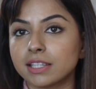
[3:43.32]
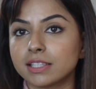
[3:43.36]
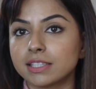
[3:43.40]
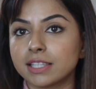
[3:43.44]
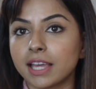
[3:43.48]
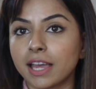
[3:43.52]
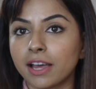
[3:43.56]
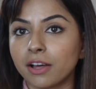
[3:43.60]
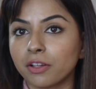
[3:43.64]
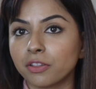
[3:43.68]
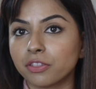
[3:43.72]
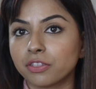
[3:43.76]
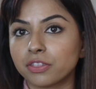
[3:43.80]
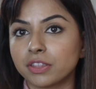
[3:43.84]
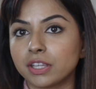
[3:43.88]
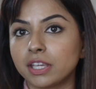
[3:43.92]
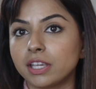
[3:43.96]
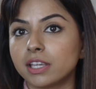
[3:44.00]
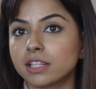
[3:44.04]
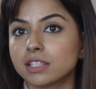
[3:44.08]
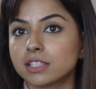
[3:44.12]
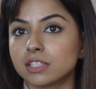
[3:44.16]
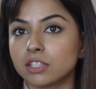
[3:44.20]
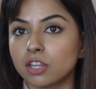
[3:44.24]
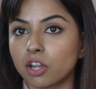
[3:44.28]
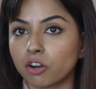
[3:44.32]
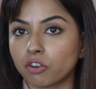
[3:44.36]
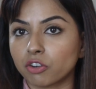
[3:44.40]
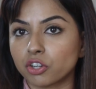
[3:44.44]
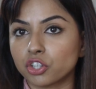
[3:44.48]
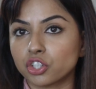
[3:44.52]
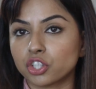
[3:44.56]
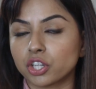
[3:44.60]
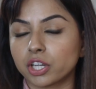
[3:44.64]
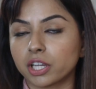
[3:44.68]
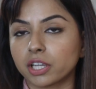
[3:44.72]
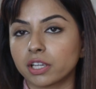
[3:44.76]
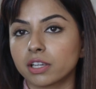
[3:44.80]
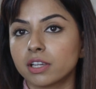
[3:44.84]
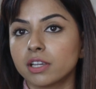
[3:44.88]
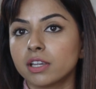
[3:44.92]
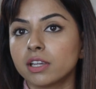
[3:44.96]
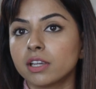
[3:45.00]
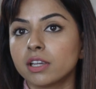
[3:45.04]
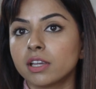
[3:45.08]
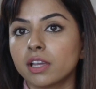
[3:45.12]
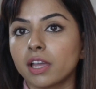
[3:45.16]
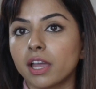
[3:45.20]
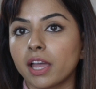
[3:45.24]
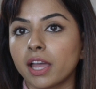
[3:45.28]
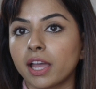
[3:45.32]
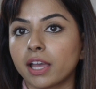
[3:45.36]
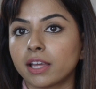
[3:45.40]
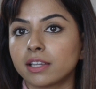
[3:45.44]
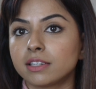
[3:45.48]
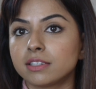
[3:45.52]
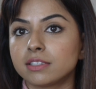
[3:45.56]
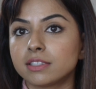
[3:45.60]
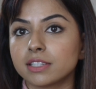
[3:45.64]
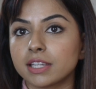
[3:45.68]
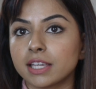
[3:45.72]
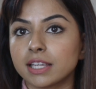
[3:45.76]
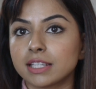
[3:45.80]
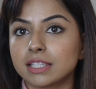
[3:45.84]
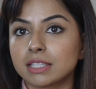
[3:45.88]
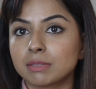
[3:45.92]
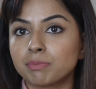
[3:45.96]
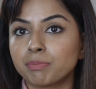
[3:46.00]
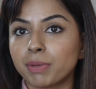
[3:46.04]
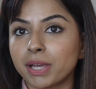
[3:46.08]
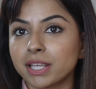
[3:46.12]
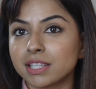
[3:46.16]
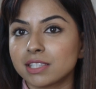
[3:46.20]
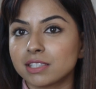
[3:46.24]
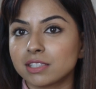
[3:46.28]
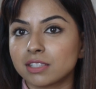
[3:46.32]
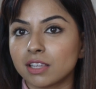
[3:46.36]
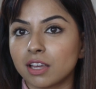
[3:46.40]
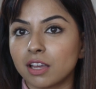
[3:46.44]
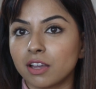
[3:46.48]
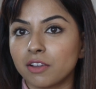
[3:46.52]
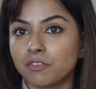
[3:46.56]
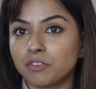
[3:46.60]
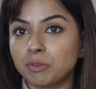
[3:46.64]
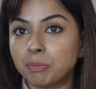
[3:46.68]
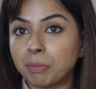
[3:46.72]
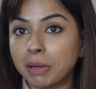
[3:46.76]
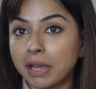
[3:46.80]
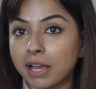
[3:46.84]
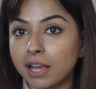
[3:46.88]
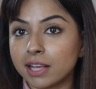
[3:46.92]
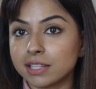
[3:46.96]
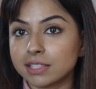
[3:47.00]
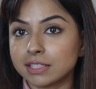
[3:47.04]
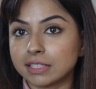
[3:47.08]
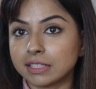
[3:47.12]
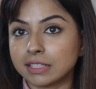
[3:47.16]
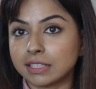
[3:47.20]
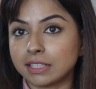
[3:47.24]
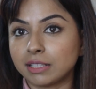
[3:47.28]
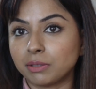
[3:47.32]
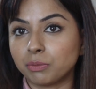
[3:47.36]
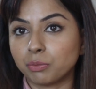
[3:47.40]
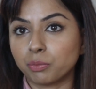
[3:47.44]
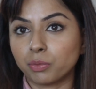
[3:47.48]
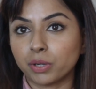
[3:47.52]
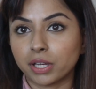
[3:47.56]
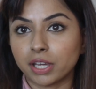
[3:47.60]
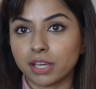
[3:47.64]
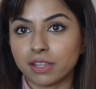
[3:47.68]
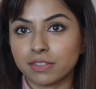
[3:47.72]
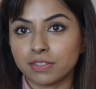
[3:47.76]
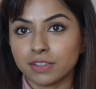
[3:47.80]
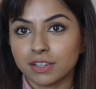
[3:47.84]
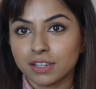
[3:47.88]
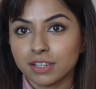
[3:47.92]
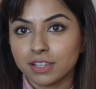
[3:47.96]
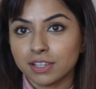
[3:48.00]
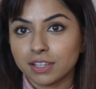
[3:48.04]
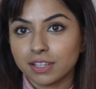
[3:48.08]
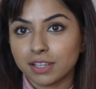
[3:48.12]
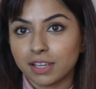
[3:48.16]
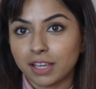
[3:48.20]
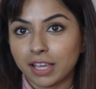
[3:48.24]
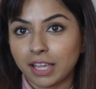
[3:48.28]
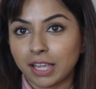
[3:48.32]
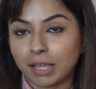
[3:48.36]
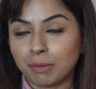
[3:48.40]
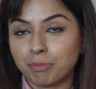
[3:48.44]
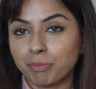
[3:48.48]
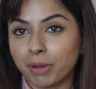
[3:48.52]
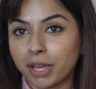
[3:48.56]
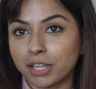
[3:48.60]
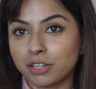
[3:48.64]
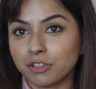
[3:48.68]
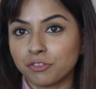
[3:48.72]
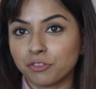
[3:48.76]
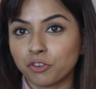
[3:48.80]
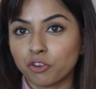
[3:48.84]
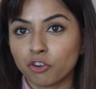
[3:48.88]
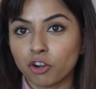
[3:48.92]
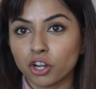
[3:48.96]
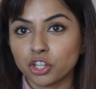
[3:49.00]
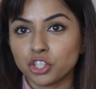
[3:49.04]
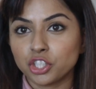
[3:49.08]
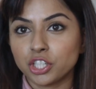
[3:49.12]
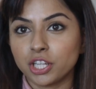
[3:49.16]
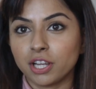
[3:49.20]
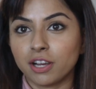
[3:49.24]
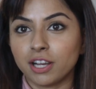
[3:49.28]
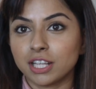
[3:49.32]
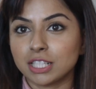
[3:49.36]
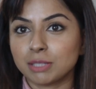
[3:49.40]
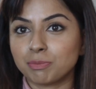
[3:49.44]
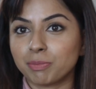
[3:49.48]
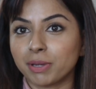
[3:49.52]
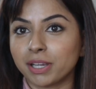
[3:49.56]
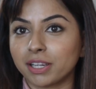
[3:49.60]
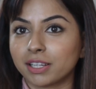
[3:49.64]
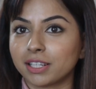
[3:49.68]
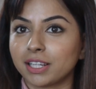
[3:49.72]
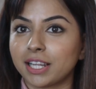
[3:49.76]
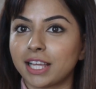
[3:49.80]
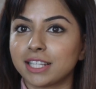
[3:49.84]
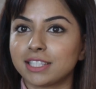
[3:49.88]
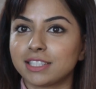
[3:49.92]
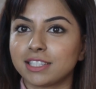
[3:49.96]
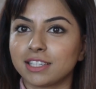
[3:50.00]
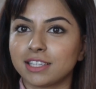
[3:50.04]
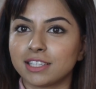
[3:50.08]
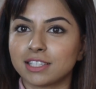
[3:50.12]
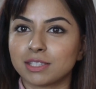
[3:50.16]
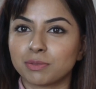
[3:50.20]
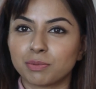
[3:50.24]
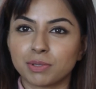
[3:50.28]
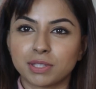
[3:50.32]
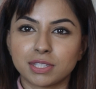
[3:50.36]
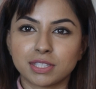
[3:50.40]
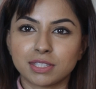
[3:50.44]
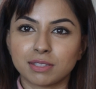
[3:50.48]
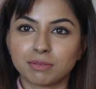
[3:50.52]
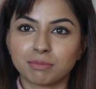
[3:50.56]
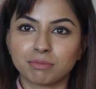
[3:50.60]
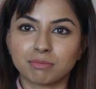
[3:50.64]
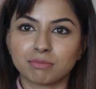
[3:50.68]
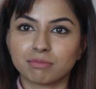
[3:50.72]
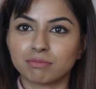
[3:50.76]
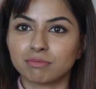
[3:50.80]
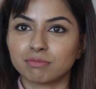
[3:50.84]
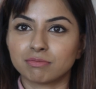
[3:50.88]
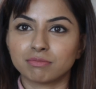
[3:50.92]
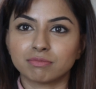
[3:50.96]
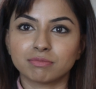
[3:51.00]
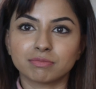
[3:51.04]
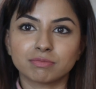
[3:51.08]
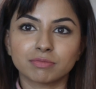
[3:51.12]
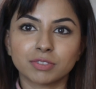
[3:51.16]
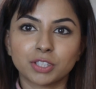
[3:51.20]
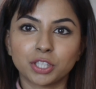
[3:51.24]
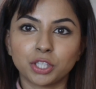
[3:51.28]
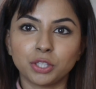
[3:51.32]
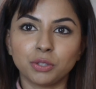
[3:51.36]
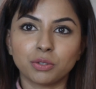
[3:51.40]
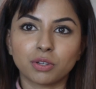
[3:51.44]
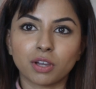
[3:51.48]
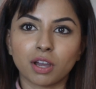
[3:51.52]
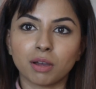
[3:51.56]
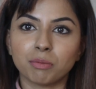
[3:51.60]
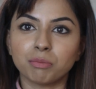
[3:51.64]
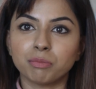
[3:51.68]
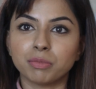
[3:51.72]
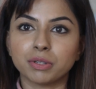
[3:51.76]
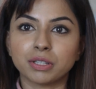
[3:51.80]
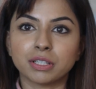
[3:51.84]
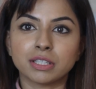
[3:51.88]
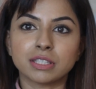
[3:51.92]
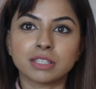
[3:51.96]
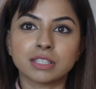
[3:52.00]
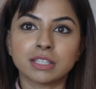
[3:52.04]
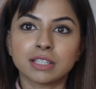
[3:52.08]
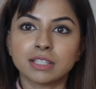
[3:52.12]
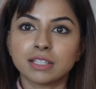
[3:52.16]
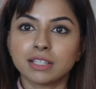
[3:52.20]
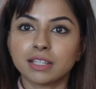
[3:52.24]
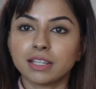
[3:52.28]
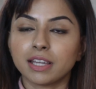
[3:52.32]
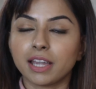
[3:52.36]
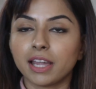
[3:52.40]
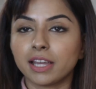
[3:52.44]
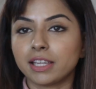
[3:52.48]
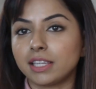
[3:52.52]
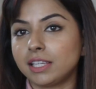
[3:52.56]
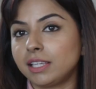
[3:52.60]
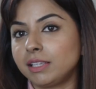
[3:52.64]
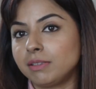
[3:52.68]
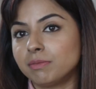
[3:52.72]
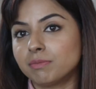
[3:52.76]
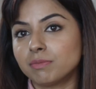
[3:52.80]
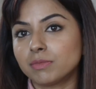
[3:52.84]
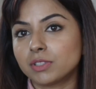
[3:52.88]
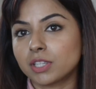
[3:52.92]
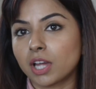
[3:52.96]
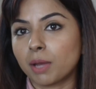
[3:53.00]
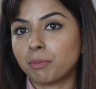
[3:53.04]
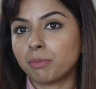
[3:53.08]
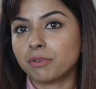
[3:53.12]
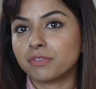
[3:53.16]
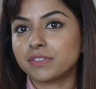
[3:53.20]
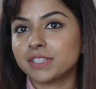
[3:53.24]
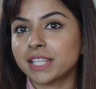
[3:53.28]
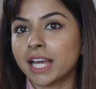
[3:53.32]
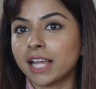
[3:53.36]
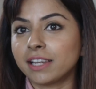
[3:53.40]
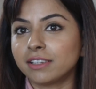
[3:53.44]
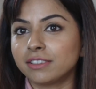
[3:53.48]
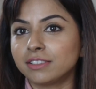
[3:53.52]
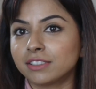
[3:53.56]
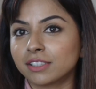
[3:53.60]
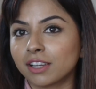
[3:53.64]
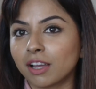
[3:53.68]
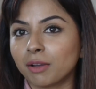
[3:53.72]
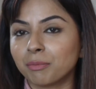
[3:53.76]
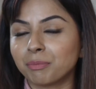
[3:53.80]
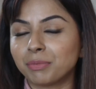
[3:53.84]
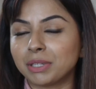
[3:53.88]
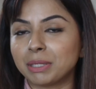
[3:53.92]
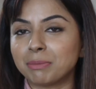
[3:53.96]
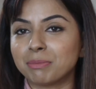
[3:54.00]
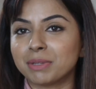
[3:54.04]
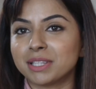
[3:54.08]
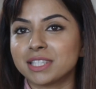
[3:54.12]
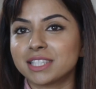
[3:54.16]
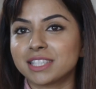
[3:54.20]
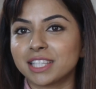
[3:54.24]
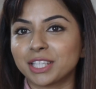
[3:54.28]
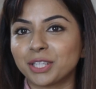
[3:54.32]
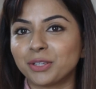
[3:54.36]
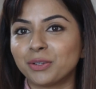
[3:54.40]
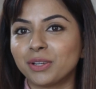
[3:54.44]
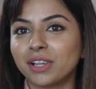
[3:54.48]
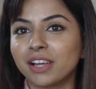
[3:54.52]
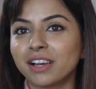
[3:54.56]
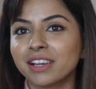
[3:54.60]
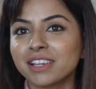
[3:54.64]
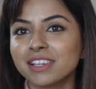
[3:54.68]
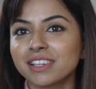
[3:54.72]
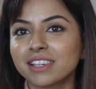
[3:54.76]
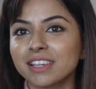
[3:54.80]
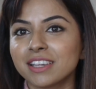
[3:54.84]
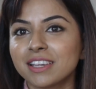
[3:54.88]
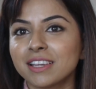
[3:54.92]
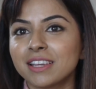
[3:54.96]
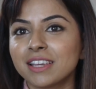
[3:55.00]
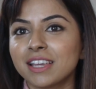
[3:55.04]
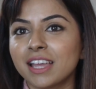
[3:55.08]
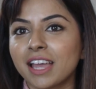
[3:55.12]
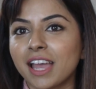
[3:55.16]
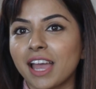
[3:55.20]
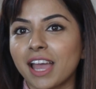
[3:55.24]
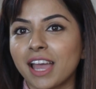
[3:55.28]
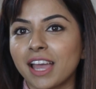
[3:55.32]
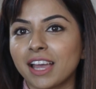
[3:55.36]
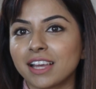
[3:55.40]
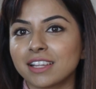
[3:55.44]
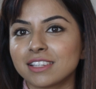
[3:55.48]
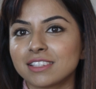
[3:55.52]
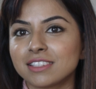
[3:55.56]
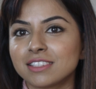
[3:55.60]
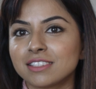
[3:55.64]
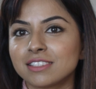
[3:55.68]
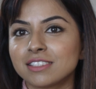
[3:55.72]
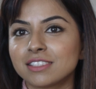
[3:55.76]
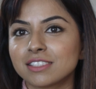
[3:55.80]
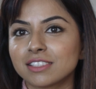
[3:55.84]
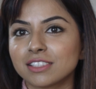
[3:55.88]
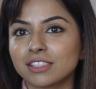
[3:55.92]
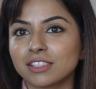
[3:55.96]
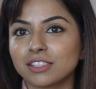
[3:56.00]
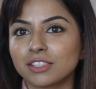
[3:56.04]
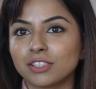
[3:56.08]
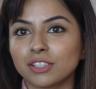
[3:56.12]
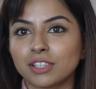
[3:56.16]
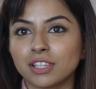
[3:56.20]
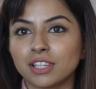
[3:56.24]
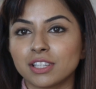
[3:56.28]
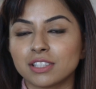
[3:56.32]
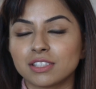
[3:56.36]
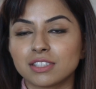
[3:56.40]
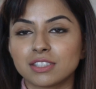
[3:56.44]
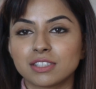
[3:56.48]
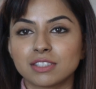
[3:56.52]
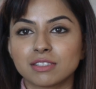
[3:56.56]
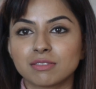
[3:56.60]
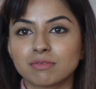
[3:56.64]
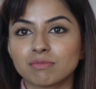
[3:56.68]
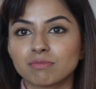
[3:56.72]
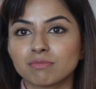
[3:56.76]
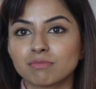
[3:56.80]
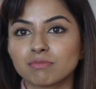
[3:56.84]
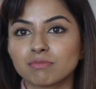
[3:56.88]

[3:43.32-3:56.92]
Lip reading: it's healthy, it's nourishing, and it's best served personally with a bed of crunchy iceberg lettuce with some cucumbers, any type of salad accompaniments that you like. And it's